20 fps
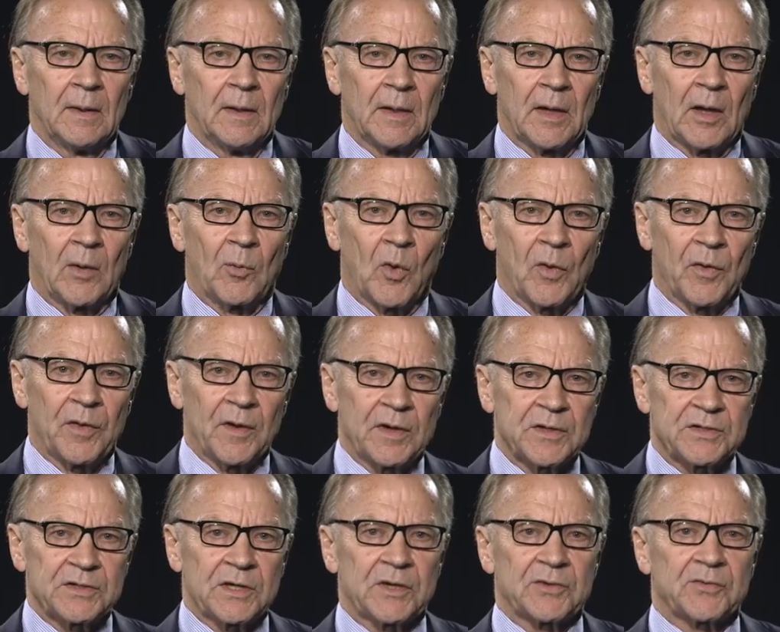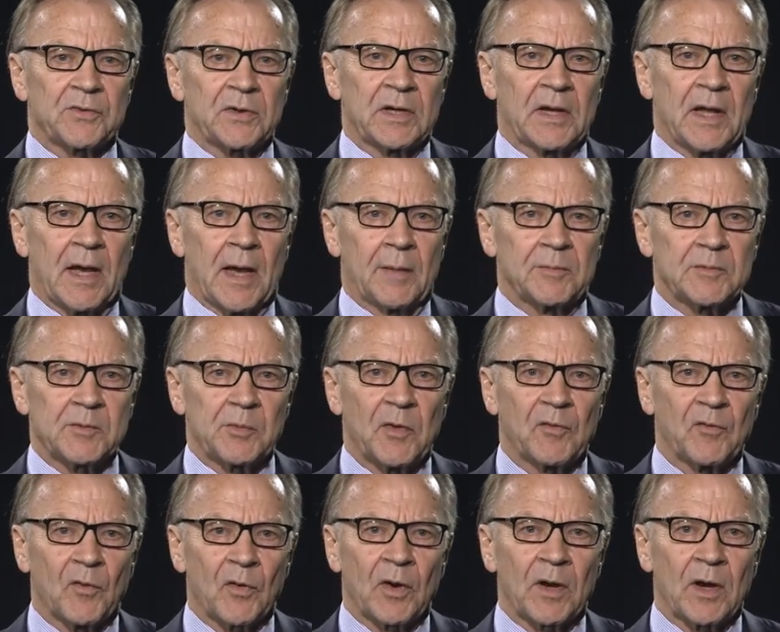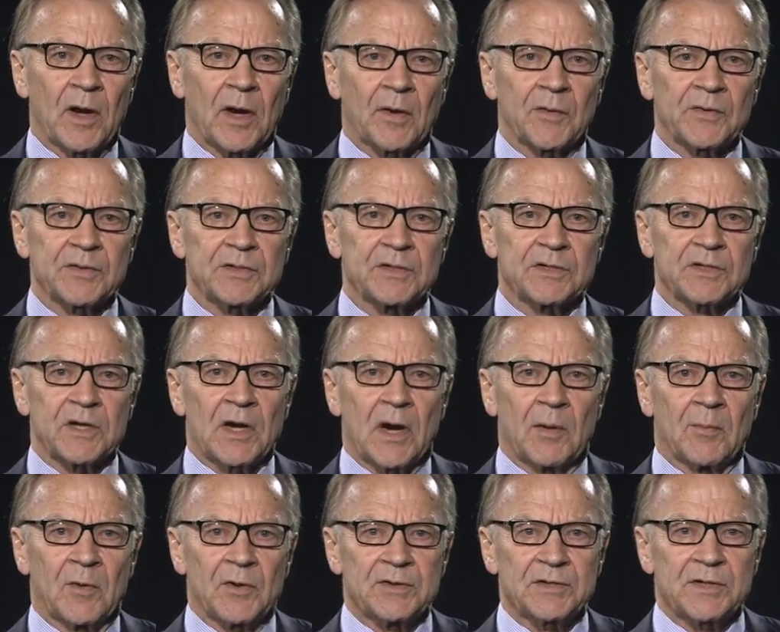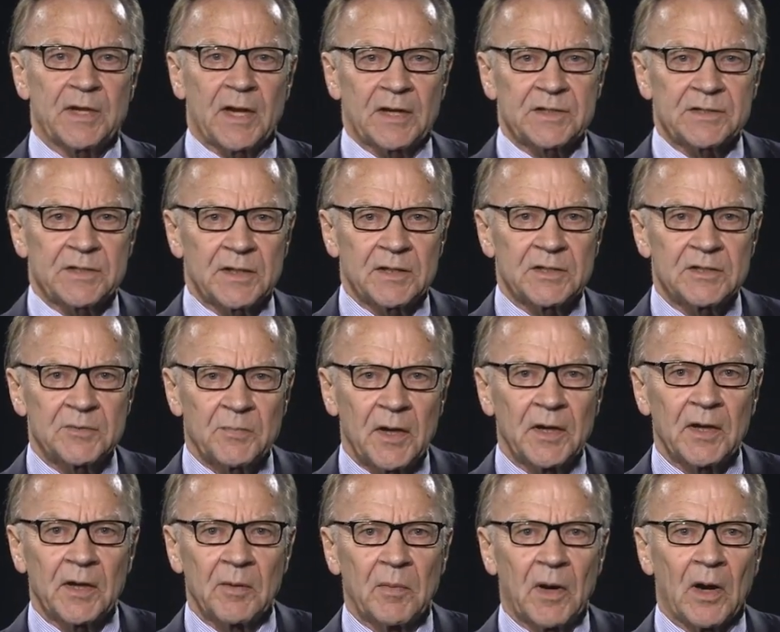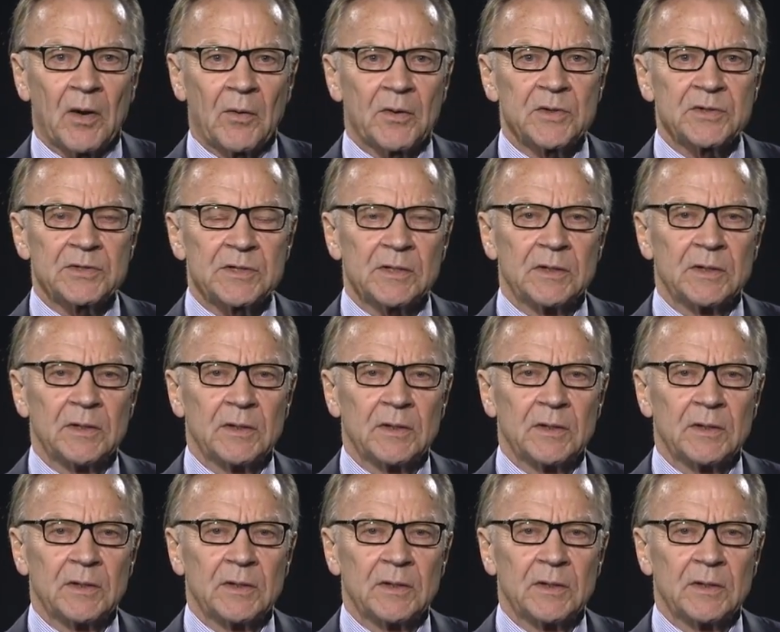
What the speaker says: Now, more than a century lapsed before Congress's commerce, taxing, and spending powers